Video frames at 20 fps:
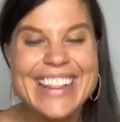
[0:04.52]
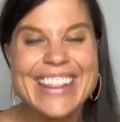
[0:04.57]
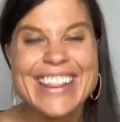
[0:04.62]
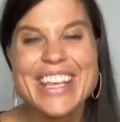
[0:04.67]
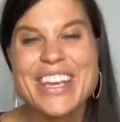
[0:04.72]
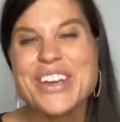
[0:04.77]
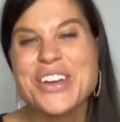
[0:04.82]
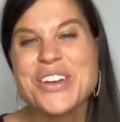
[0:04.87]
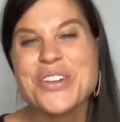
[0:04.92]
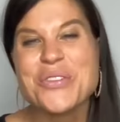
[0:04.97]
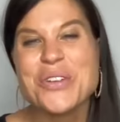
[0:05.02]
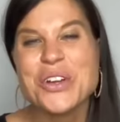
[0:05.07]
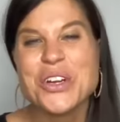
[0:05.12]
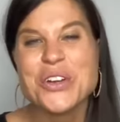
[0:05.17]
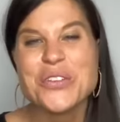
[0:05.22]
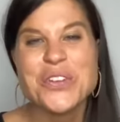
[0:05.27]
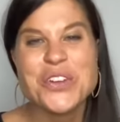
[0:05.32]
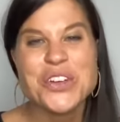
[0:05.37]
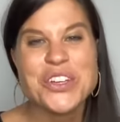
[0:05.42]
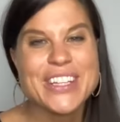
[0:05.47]
Hello,
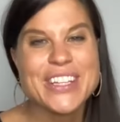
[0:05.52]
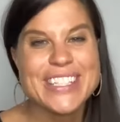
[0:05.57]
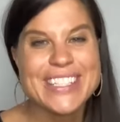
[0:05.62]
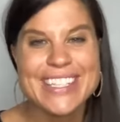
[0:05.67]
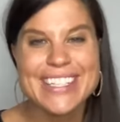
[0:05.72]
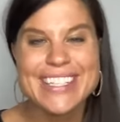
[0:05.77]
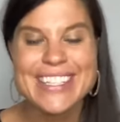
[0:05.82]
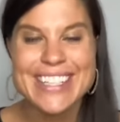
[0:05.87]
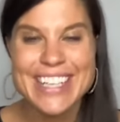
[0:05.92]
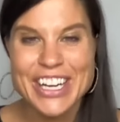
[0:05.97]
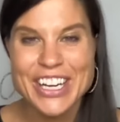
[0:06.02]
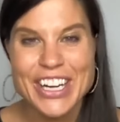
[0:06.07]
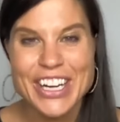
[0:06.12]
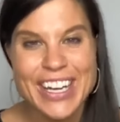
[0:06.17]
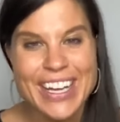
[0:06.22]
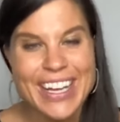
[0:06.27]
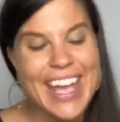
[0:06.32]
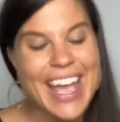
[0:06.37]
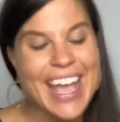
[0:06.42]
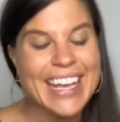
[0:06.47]
wonderful. This is
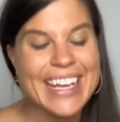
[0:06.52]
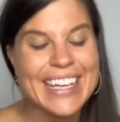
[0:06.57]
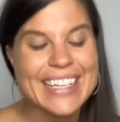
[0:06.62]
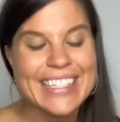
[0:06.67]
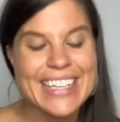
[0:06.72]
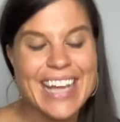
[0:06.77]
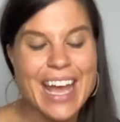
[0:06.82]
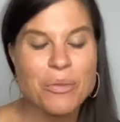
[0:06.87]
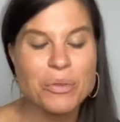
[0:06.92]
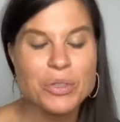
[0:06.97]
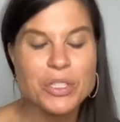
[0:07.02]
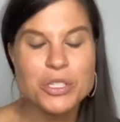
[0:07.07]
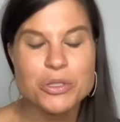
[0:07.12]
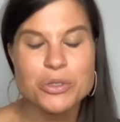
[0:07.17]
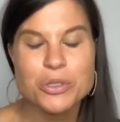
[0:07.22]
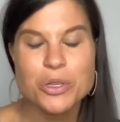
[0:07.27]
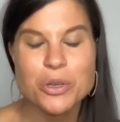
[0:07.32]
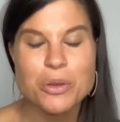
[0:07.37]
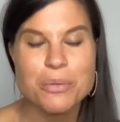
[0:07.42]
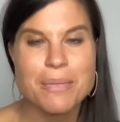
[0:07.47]
Sarah. And I want
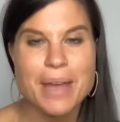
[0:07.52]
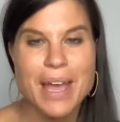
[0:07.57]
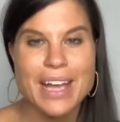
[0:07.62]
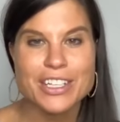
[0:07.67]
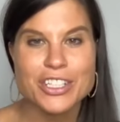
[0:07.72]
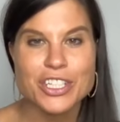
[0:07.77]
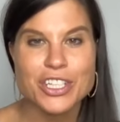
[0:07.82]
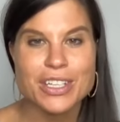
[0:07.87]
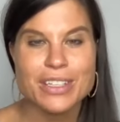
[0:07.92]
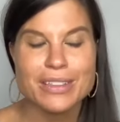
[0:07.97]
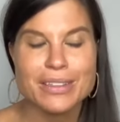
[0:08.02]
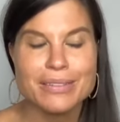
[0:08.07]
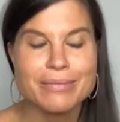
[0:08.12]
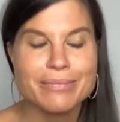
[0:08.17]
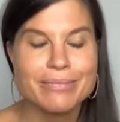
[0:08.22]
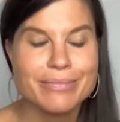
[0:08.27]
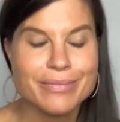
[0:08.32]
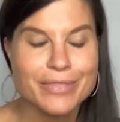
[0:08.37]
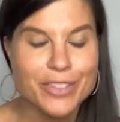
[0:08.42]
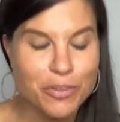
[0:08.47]
you to imagine
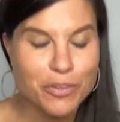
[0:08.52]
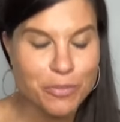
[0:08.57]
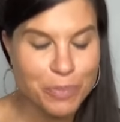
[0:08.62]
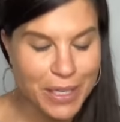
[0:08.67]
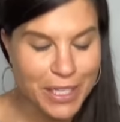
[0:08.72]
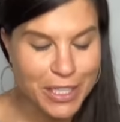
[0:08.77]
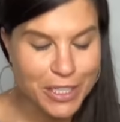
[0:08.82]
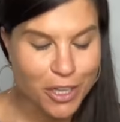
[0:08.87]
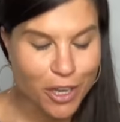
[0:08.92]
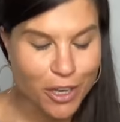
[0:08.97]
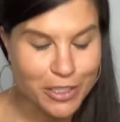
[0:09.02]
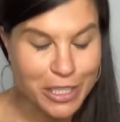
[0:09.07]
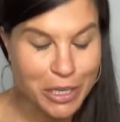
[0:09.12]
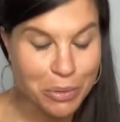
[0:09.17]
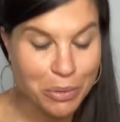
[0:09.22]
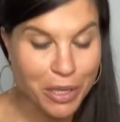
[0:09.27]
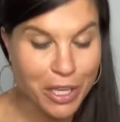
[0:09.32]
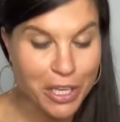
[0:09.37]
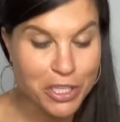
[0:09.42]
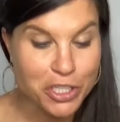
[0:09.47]
you've been in a
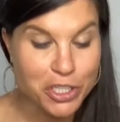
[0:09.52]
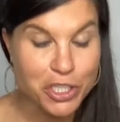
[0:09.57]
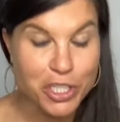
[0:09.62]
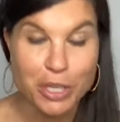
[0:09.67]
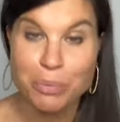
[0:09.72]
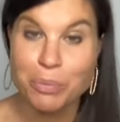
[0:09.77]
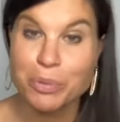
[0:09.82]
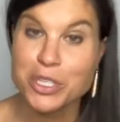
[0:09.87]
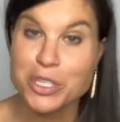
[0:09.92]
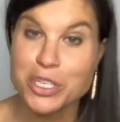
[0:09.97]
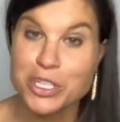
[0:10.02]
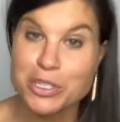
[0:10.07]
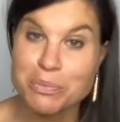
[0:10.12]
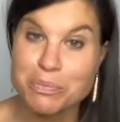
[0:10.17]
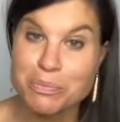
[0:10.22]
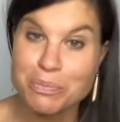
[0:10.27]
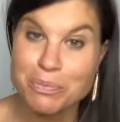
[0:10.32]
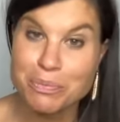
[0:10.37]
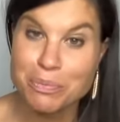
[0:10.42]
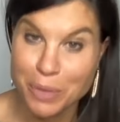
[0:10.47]
toxic relationship, which is
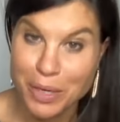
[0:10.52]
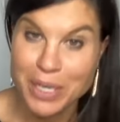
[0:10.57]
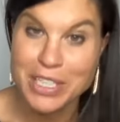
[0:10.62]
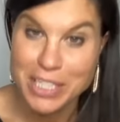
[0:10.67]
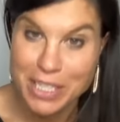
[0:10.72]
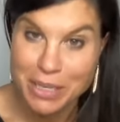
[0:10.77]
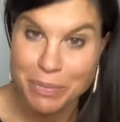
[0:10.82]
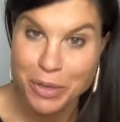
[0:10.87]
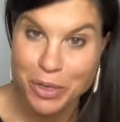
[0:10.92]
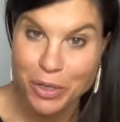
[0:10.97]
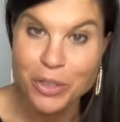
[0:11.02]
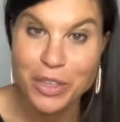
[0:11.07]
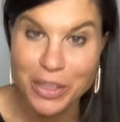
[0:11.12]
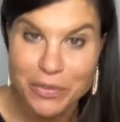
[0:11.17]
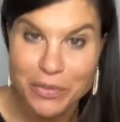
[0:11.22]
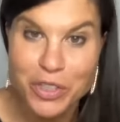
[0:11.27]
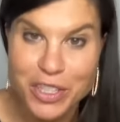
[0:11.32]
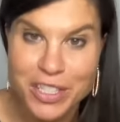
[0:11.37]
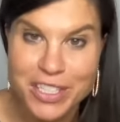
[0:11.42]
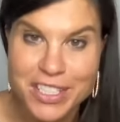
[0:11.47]
pretty typical
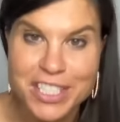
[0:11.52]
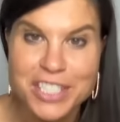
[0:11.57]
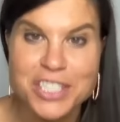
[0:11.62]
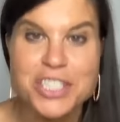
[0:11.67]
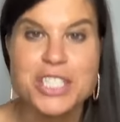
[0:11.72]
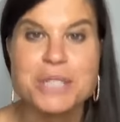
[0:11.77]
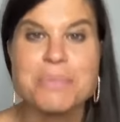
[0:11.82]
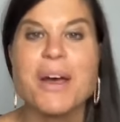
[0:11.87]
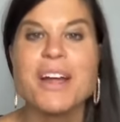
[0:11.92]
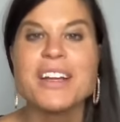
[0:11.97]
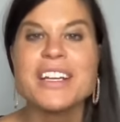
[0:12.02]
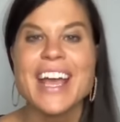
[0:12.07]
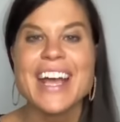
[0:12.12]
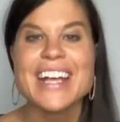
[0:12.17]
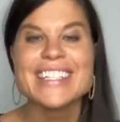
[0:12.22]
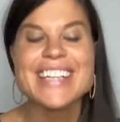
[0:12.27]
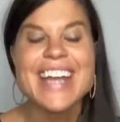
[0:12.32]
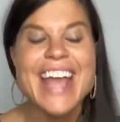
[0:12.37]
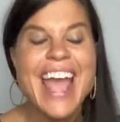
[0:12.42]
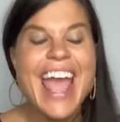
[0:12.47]
if you're listening to this
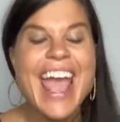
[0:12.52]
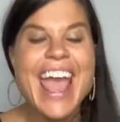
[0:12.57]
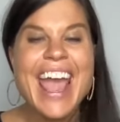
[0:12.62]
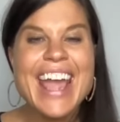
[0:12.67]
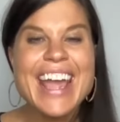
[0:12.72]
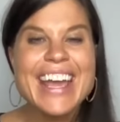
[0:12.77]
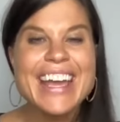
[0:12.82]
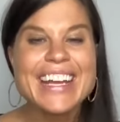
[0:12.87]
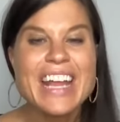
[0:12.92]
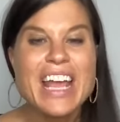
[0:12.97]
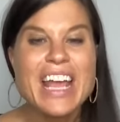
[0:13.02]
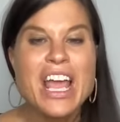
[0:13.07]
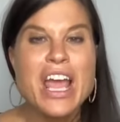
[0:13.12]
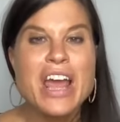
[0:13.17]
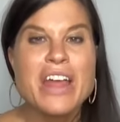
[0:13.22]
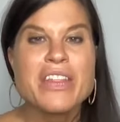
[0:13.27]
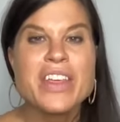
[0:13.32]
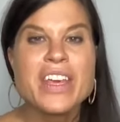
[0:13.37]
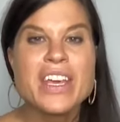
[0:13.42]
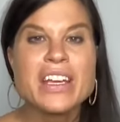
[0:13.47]
podcast. And
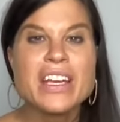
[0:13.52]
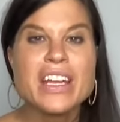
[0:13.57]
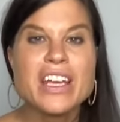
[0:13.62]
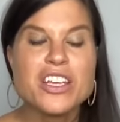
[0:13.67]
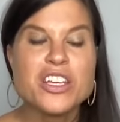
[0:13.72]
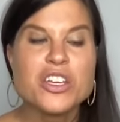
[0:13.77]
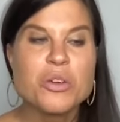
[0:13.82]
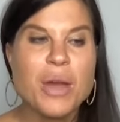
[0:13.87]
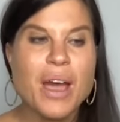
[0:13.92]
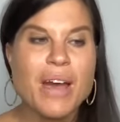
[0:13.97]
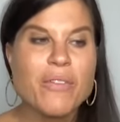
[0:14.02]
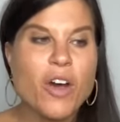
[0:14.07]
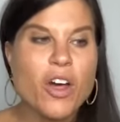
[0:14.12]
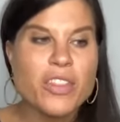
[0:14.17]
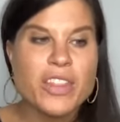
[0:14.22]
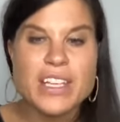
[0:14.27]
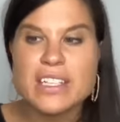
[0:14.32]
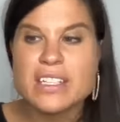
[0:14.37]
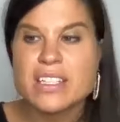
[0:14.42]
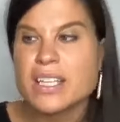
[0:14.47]
then you have
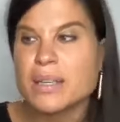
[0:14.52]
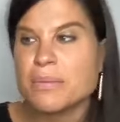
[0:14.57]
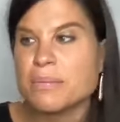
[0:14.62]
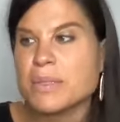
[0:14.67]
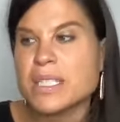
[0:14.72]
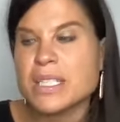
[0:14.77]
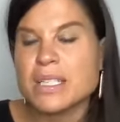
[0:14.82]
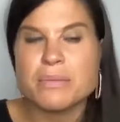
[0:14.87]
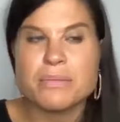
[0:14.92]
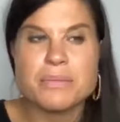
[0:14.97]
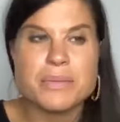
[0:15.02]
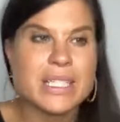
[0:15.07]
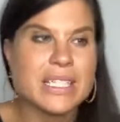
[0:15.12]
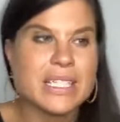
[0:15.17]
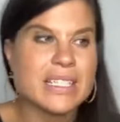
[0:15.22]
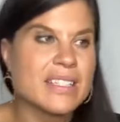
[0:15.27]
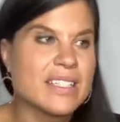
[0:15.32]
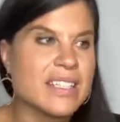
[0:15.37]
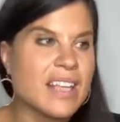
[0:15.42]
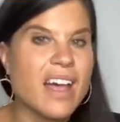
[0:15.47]
all these symptoms
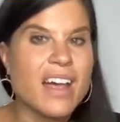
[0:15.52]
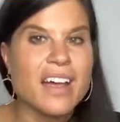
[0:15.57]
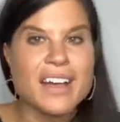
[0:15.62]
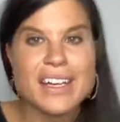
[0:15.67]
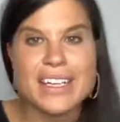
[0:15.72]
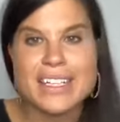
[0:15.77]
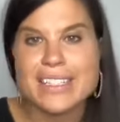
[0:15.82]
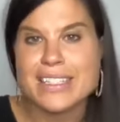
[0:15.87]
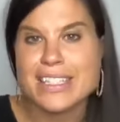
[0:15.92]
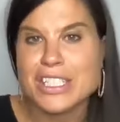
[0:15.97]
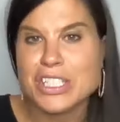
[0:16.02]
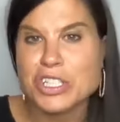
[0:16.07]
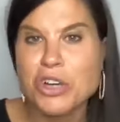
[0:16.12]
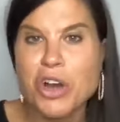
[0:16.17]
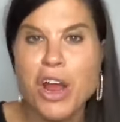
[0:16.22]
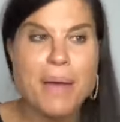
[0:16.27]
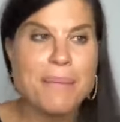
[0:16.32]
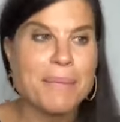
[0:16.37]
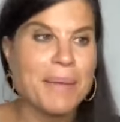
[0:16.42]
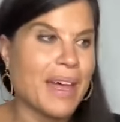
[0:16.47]
and signs and
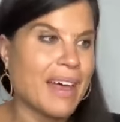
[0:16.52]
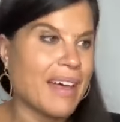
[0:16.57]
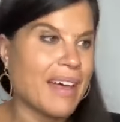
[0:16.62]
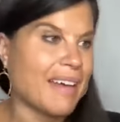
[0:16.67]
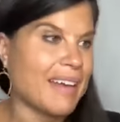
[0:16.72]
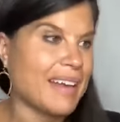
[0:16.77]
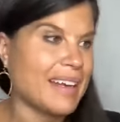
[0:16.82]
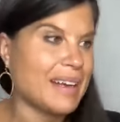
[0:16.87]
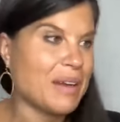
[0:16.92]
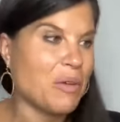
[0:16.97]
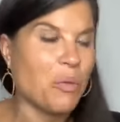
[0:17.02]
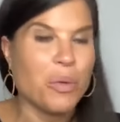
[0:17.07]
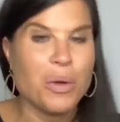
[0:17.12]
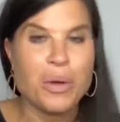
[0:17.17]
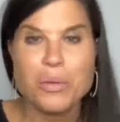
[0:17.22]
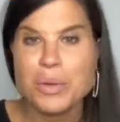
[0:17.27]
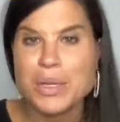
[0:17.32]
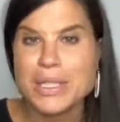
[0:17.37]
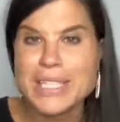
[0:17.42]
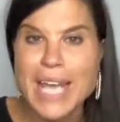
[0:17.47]
trauma and
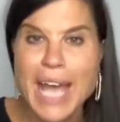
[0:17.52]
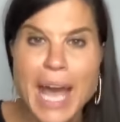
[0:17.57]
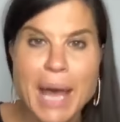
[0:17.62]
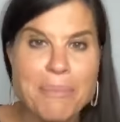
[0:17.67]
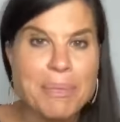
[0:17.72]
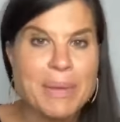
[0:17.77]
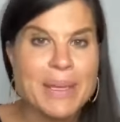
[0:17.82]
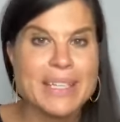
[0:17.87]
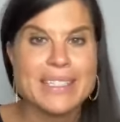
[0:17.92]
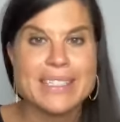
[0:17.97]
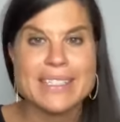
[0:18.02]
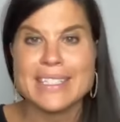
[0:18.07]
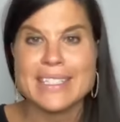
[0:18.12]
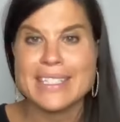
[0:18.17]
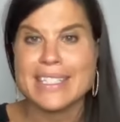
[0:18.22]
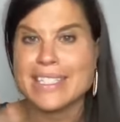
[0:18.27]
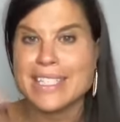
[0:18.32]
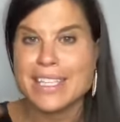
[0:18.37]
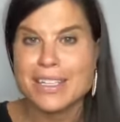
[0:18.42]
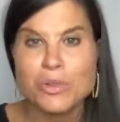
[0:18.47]
what's happened.
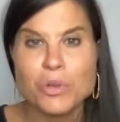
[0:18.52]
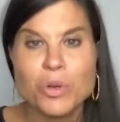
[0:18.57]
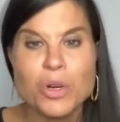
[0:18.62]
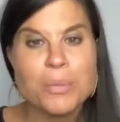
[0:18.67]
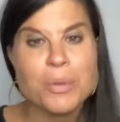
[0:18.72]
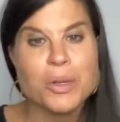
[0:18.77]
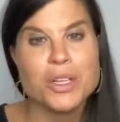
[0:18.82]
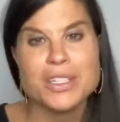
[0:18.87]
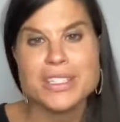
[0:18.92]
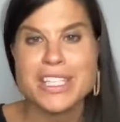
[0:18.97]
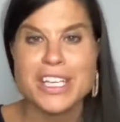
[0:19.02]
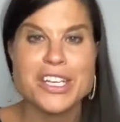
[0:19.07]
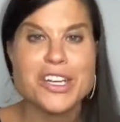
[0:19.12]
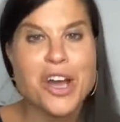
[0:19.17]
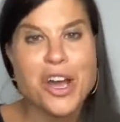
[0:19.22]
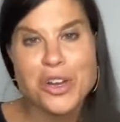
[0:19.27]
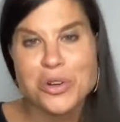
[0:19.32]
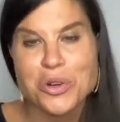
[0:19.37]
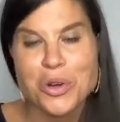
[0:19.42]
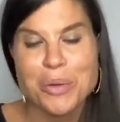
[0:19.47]
And is it normal? Is it
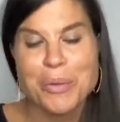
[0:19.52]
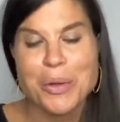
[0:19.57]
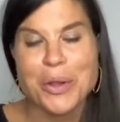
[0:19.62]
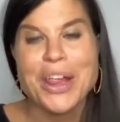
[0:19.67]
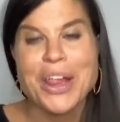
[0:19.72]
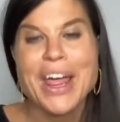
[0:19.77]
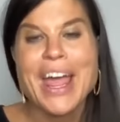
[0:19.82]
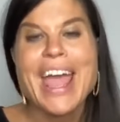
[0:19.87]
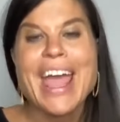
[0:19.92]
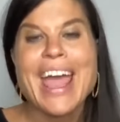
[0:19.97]
not normal?